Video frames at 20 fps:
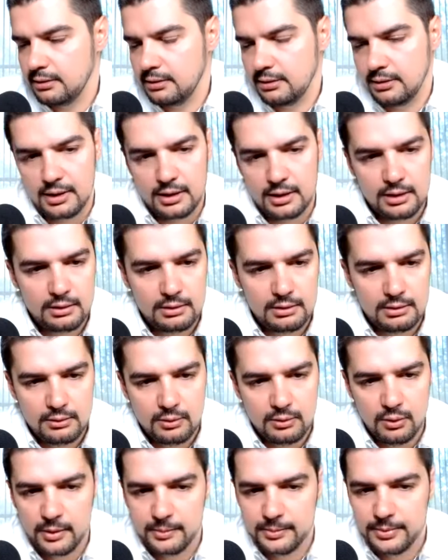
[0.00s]
than
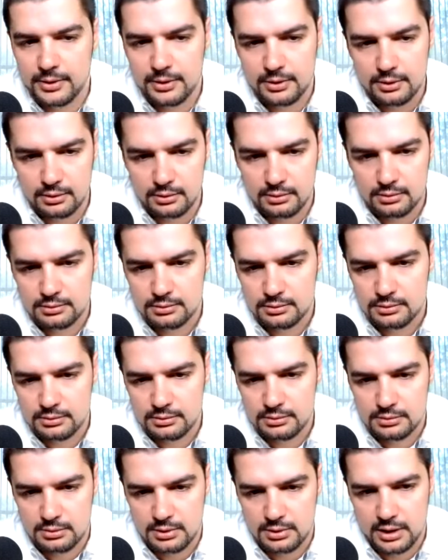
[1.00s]
Web2,
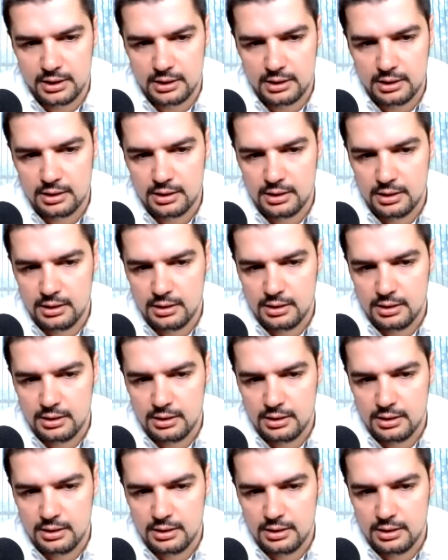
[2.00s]
right?